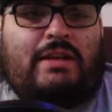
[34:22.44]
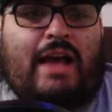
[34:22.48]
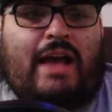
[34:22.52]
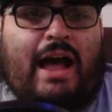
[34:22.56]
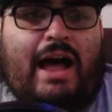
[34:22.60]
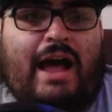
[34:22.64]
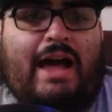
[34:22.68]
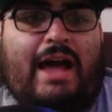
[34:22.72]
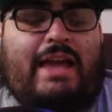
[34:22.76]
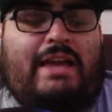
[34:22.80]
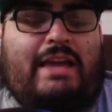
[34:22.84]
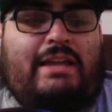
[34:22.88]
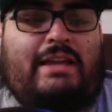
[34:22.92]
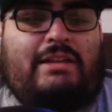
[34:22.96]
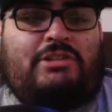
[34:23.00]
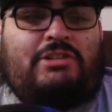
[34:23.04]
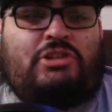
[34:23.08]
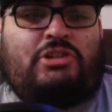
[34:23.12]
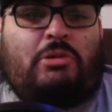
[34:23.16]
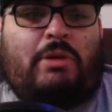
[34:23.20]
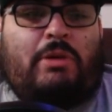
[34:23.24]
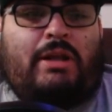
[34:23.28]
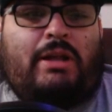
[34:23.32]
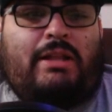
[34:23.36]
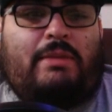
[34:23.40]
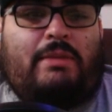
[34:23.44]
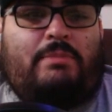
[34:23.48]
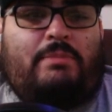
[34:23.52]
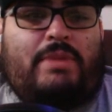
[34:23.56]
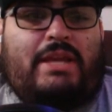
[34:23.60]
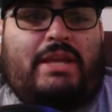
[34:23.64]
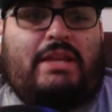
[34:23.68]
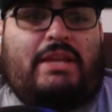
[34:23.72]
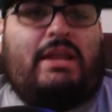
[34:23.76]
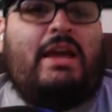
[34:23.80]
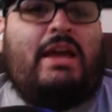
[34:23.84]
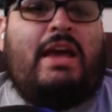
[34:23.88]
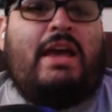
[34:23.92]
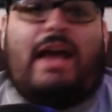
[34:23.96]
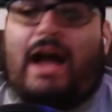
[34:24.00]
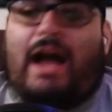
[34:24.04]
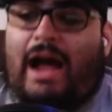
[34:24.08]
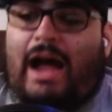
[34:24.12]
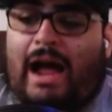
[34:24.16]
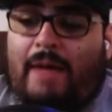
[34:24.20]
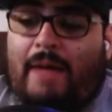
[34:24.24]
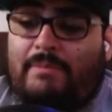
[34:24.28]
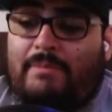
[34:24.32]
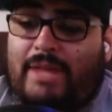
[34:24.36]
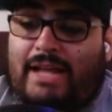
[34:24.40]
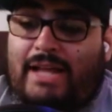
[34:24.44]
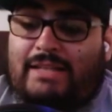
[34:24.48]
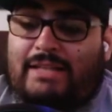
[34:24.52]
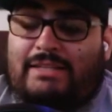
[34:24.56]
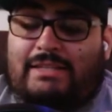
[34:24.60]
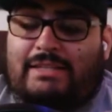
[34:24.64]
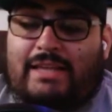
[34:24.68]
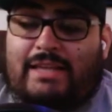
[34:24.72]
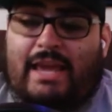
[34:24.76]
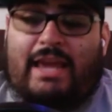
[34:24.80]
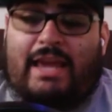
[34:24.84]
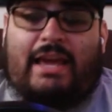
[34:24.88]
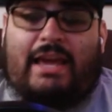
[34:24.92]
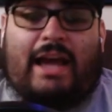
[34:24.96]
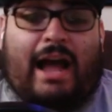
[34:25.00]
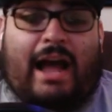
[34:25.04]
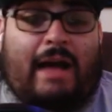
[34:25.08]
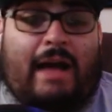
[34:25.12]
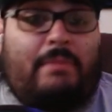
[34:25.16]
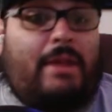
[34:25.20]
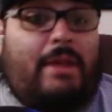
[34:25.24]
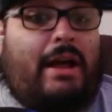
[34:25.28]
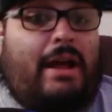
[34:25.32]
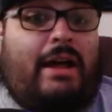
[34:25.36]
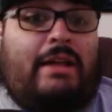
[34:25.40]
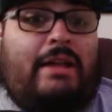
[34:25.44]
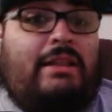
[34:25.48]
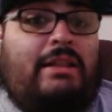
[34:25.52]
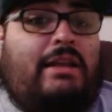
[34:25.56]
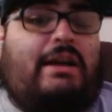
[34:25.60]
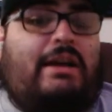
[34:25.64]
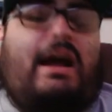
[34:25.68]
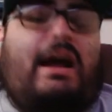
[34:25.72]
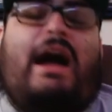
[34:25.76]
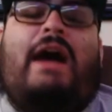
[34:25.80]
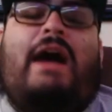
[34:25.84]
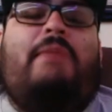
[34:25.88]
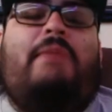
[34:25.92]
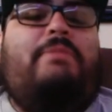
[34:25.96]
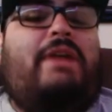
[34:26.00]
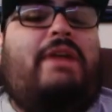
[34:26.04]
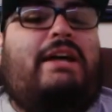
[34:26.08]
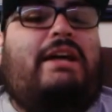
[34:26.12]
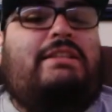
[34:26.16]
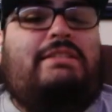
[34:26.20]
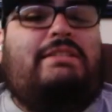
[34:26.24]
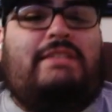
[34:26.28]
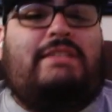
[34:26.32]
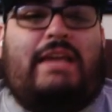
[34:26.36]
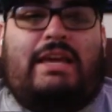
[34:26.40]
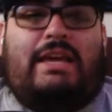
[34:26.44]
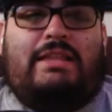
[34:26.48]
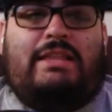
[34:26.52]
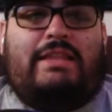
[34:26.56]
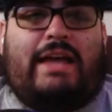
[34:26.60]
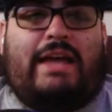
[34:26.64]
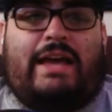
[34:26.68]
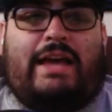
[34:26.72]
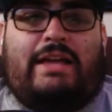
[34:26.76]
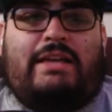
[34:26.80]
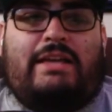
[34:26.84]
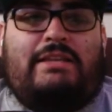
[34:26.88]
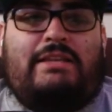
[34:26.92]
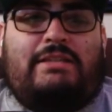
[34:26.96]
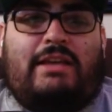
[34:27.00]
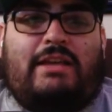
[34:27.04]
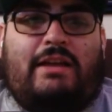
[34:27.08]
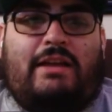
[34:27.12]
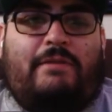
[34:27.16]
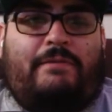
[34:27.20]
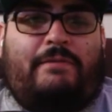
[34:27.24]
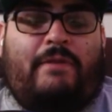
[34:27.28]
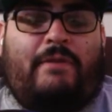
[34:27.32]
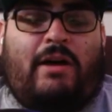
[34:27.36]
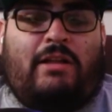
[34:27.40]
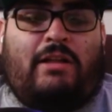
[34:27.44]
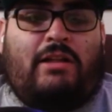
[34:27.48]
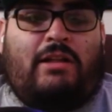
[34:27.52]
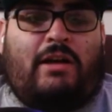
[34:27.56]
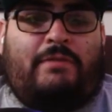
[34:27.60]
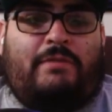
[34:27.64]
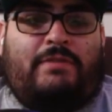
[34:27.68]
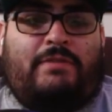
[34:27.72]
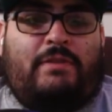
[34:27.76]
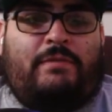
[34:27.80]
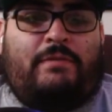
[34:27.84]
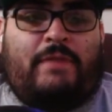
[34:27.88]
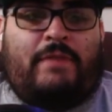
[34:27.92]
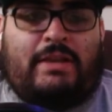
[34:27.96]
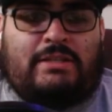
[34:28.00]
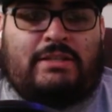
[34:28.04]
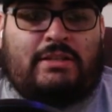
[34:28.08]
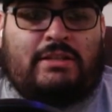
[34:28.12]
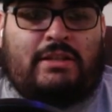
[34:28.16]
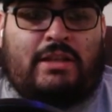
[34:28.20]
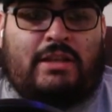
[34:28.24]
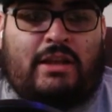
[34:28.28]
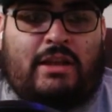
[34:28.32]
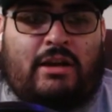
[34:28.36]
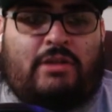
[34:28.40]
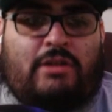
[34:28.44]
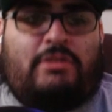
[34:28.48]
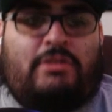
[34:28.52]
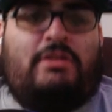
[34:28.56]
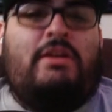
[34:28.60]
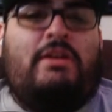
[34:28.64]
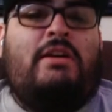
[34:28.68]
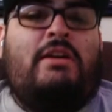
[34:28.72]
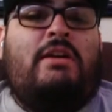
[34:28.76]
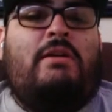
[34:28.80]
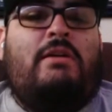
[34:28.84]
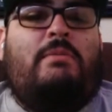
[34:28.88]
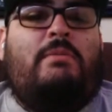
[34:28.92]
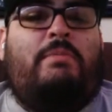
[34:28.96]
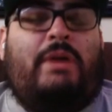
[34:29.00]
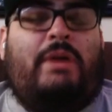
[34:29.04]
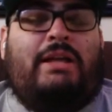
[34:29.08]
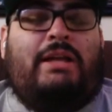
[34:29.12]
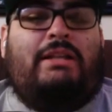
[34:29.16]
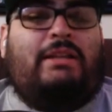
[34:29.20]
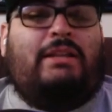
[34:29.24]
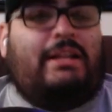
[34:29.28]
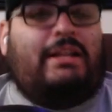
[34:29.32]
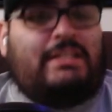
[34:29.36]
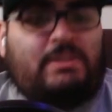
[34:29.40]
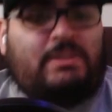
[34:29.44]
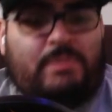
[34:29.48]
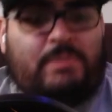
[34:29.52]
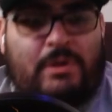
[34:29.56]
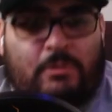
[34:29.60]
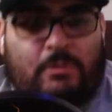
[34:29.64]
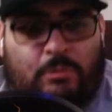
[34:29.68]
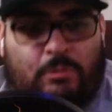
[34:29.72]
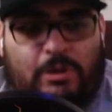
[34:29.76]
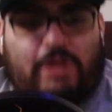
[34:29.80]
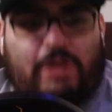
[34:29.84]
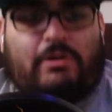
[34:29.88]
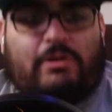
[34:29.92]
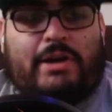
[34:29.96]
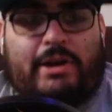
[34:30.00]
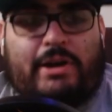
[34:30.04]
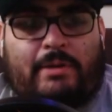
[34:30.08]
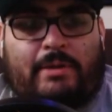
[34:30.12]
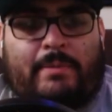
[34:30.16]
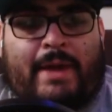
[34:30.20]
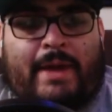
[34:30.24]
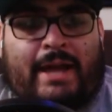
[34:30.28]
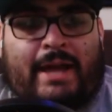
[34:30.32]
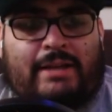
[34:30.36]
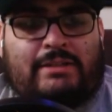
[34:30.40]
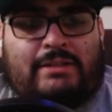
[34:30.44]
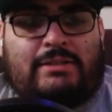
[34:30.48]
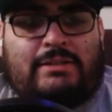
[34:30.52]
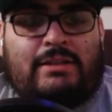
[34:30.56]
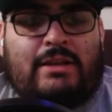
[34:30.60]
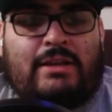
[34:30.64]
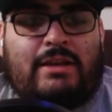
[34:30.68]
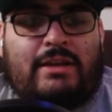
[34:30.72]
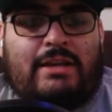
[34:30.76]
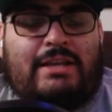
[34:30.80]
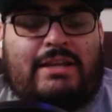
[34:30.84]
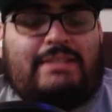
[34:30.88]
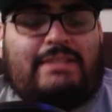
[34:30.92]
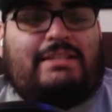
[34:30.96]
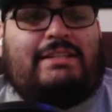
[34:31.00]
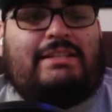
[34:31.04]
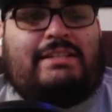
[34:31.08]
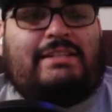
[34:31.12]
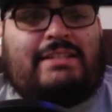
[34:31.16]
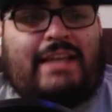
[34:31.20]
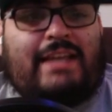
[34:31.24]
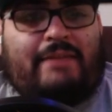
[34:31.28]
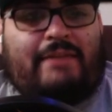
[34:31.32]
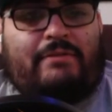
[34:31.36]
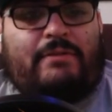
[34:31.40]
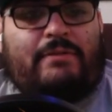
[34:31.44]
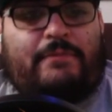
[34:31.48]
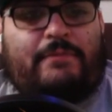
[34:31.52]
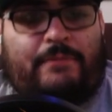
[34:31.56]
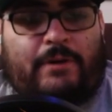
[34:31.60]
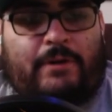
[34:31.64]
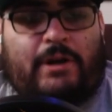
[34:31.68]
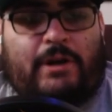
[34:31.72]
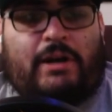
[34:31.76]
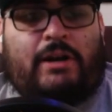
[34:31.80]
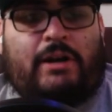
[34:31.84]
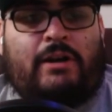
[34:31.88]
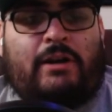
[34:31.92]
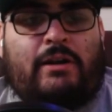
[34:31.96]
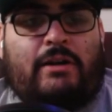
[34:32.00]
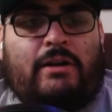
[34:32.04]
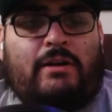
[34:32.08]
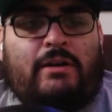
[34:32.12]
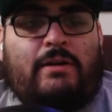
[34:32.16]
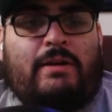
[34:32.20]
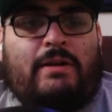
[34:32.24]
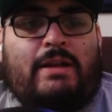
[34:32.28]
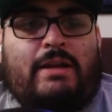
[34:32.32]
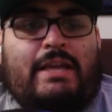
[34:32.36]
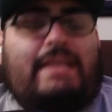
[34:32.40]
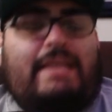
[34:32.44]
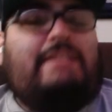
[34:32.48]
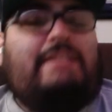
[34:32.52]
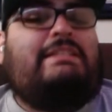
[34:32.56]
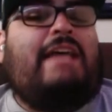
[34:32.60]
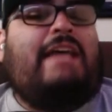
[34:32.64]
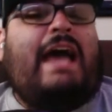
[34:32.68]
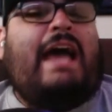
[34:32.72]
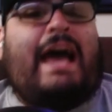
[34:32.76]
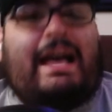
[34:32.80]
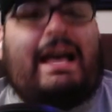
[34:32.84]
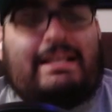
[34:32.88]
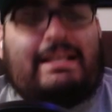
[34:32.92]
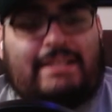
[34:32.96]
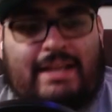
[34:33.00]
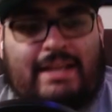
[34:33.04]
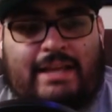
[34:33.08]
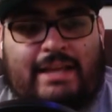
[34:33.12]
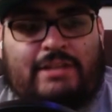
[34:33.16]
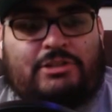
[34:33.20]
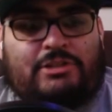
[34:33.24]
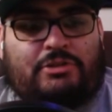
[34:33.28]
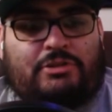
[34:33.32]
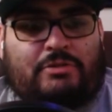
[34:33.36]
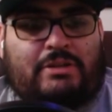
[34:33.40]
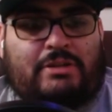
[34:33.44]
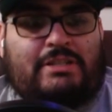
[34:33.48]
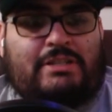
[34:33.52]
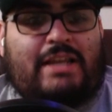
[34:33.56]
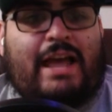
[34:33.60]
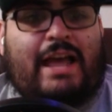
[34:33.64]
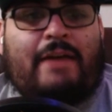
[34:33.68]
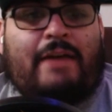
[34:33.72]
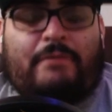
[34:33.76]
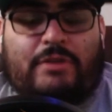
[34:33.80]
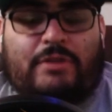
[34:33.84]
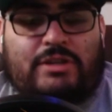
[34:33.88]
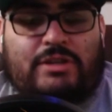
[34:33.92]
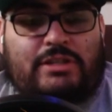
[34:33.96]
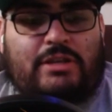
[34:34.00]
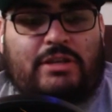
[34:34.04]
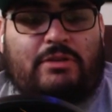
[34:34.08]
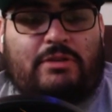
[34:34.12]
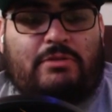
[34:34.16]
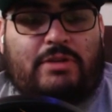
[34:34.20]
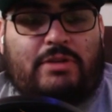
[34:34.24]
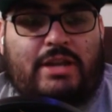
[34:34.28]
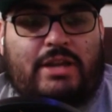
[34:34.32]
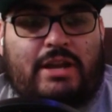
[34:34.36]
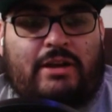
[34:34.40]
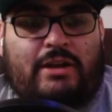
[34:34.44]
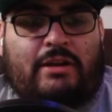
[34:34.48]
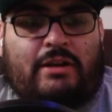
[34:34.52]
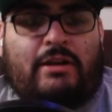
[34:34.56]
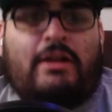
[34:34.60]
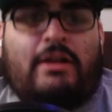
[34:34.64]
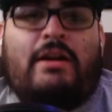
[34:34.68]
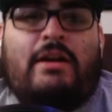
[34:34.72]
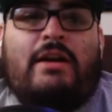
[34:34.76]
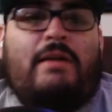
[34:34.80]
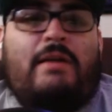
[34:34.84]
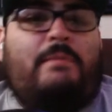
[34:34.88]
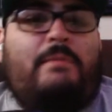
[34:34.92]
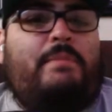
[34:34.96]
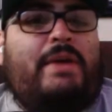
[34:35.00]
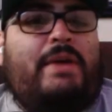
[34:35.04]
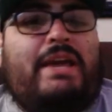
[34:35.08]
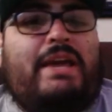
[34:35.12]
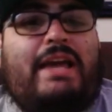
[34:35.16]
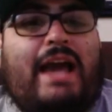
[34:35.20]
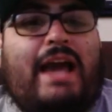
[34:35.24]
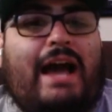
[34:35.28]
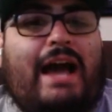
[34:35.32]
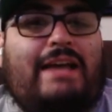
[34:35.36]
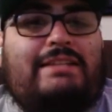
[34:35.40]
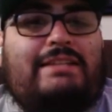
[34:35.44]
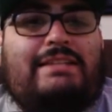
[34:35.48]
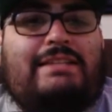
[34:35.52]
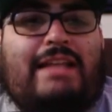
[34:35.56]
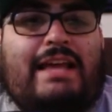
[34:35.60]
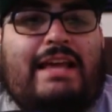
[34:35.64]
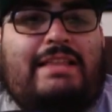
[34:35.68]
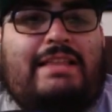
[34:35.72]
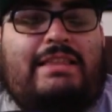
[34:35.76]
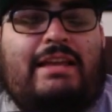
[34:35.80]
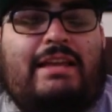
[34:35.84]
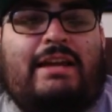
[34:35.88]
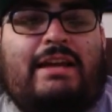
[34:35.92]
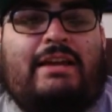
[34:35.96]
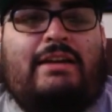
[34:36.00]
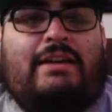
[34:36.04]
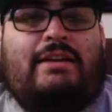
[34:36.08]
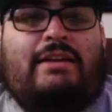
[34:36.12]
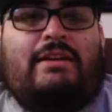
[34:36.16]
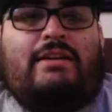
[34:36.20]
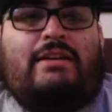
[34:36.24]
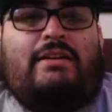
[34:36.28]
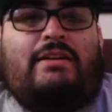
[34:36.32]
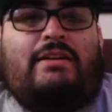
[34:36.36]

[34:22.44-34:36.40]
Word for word: guy in Joel Embiid? No. I'm not saying I'm I look, I'm not saying that he's gonna fall off the face of the earth, but let's be real here, Max. He's a seven footer he's had injuries every single year. One, what if he just gets pissed like off? That.